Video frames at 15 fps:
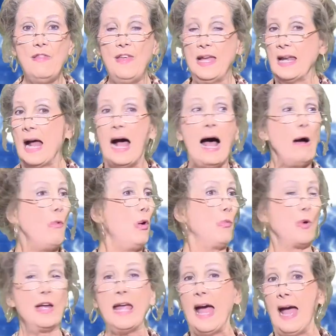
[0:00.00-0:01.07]
then I will
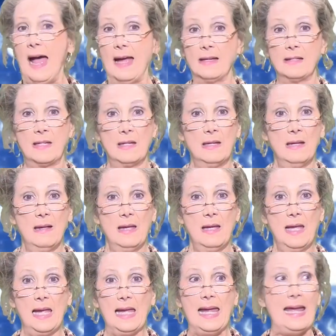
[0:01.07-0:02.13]
react
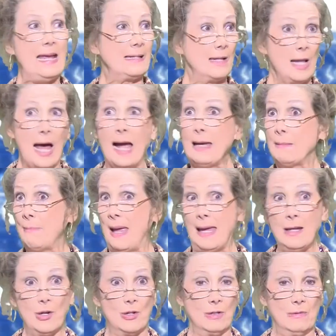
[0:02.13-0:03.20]
in like
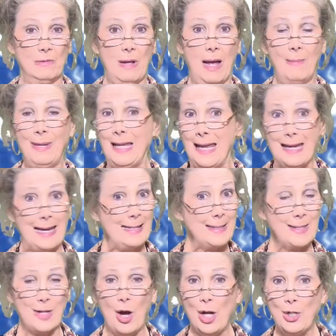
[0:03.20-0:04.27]
manner. I mean, it
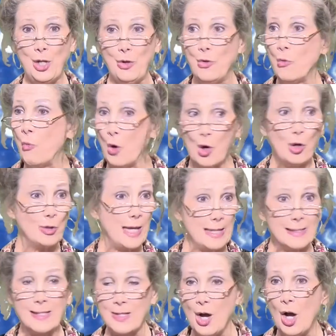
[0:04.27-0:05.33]
gets on you. The world
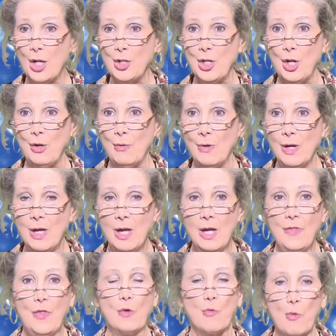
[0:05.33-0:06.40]
gets on you.
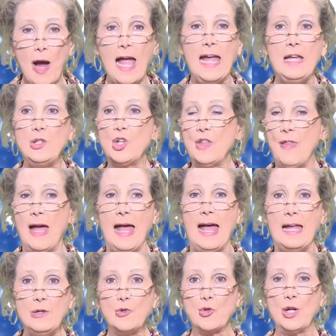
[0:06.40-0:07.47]
The rage and the
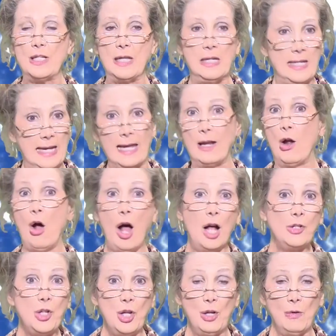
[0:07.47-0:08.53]
hatred get
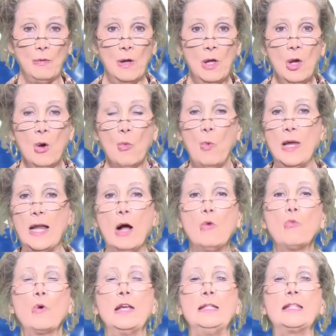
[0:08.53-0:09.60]
on you. We
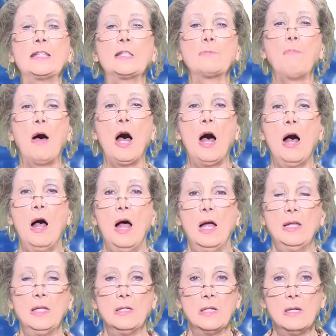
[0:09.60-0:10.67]
don't
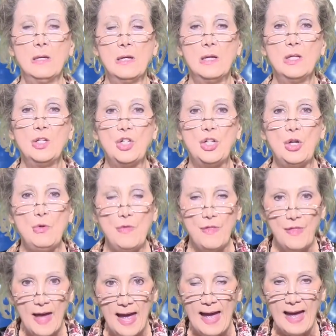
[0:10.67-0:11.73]
respond to
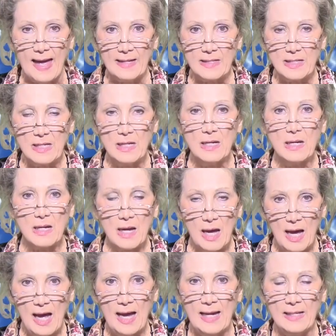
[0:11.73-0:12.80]
that
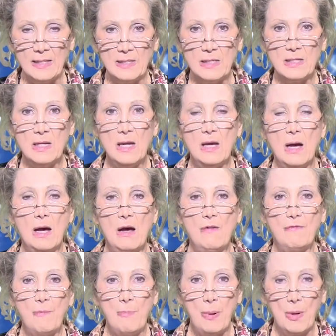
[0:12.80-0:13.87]
kind of